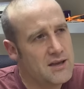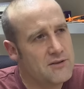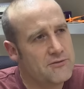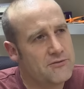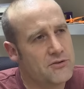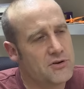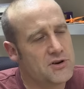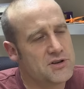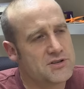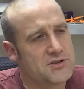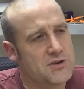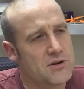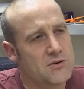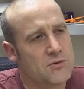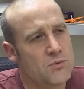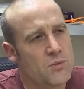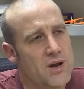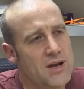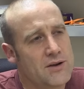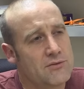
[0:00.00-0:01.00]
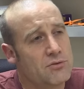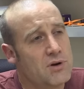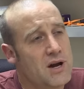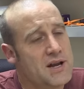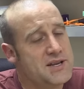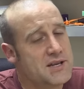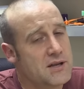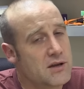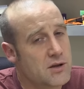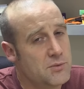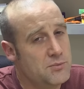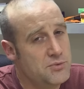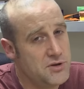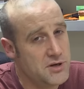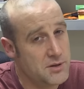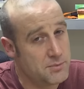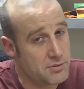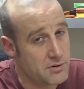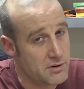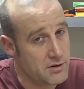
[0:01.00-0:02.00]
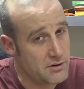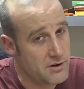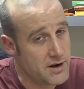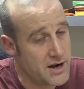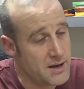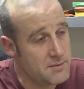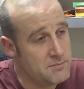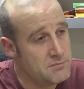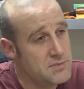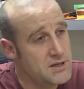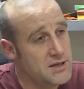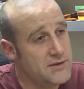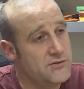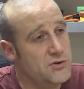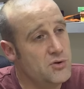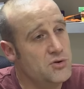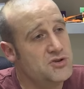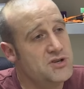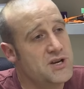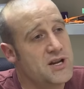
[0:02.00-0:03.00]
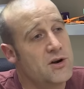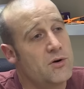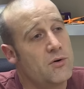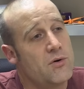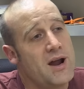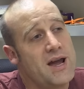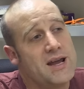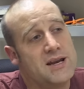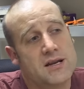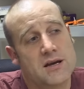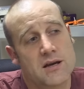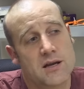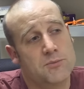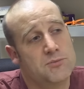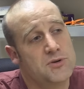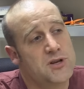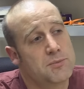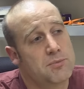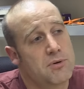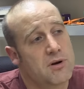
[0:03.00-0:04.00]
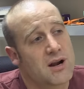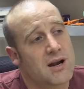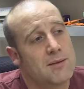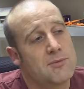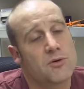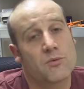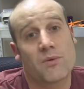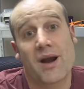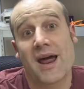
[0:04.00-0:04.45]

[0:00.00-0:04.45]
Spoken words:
for a certain way of writing a computer program, if you generate a computer program at